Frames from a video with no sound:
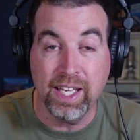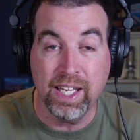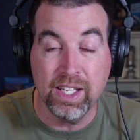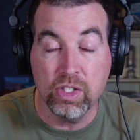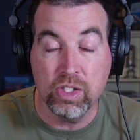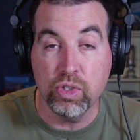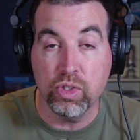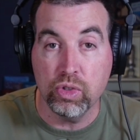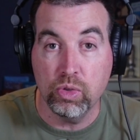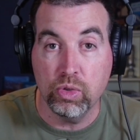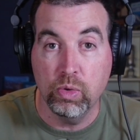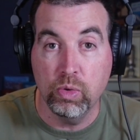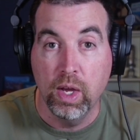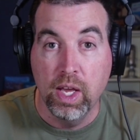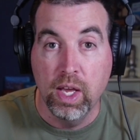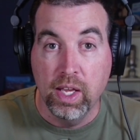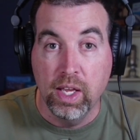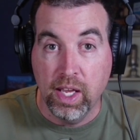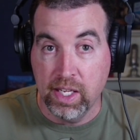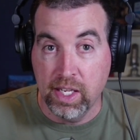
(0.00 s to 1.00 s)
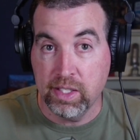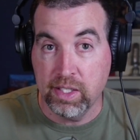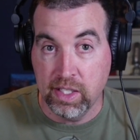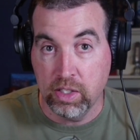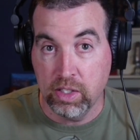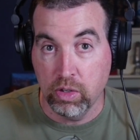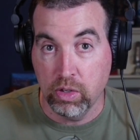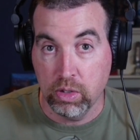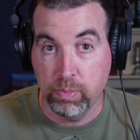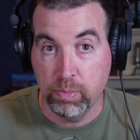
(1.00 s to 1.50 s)
into a sea
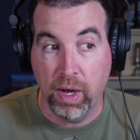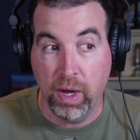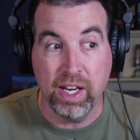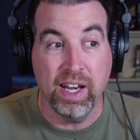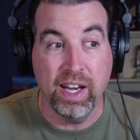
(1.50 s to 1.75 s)
turtle's body.